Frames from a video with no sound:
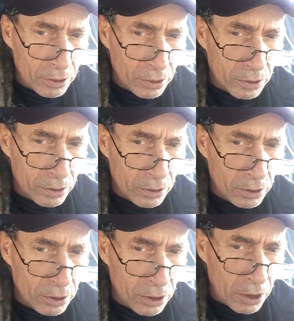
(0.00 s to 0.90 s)

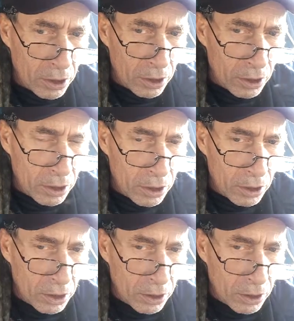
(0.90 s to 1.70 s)
[no speech]